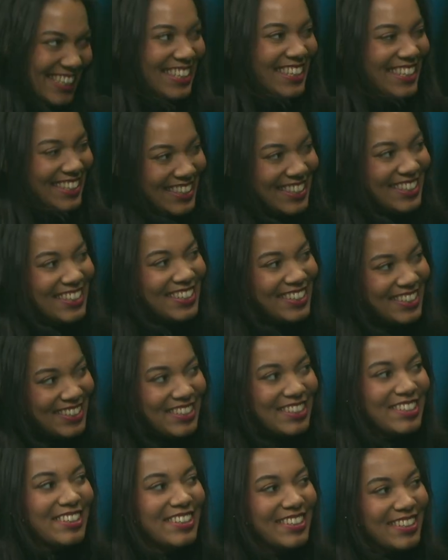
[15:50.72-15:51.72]
so
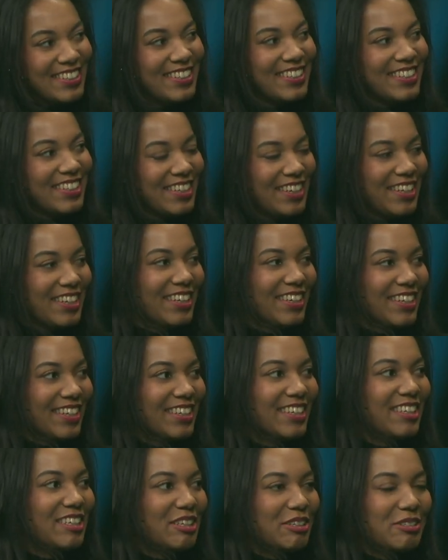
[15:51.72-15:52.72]
one of my advice
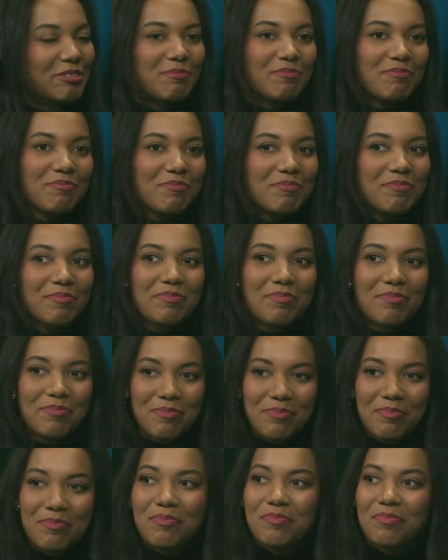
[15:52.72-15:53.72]
to any manager
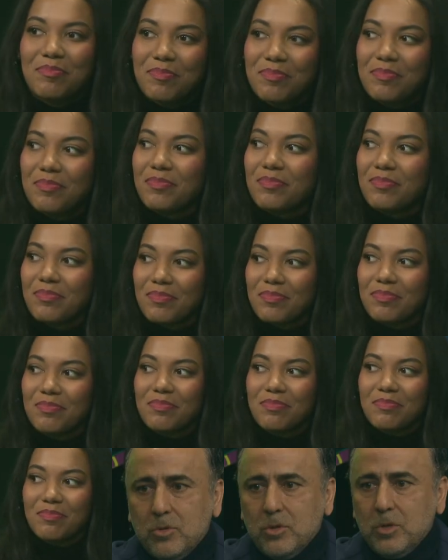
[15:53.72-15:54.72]
here who's starting like
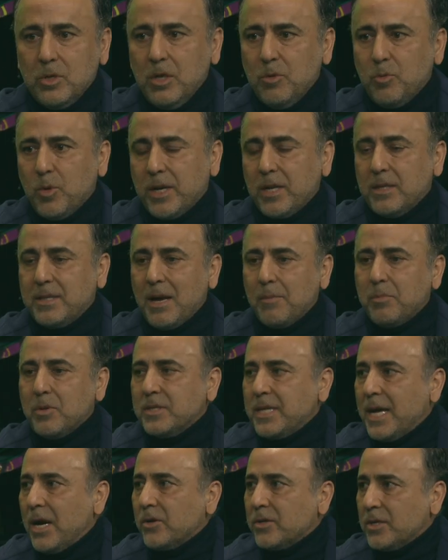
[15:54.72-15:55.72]
you, you really want to double
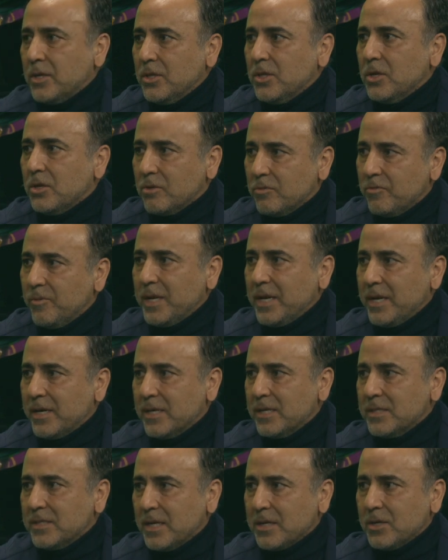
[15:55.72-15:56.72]
down on your
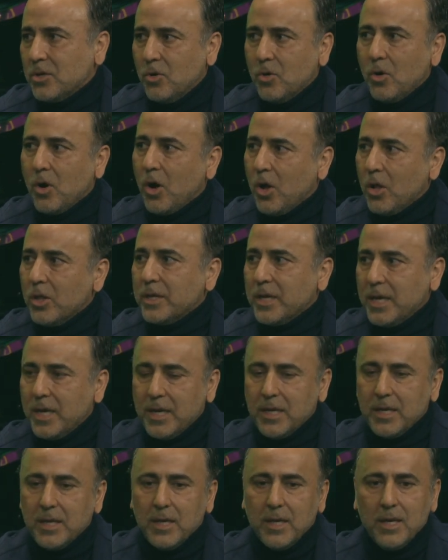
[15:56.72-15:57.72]
winners and go all
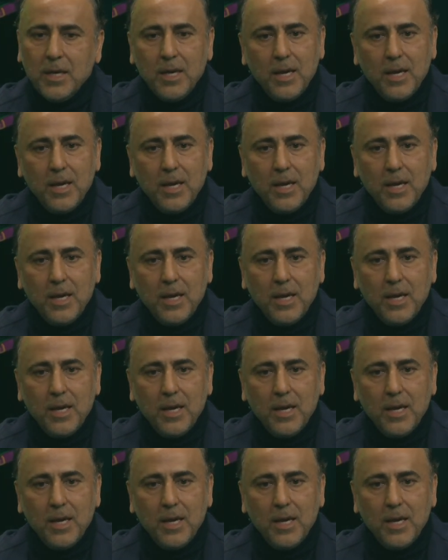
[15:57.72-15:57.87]
in